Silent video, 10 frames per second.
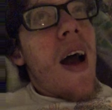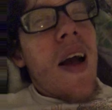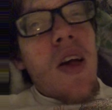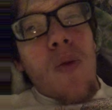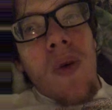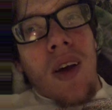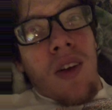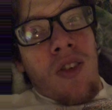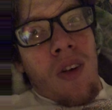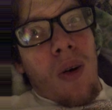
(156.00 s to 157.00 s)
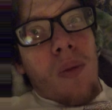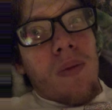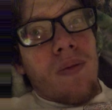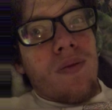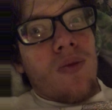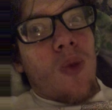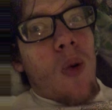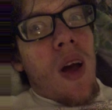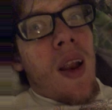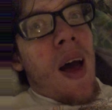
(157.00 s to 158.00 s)
hey you Pikachu.
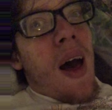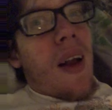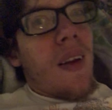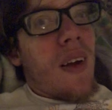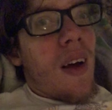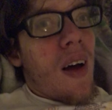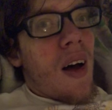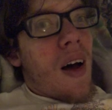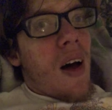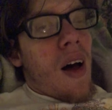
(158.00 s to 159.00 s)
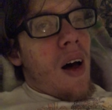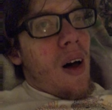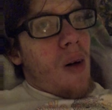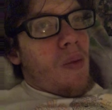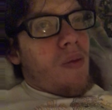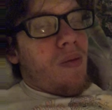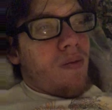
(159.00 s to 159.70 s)
We had that. Um,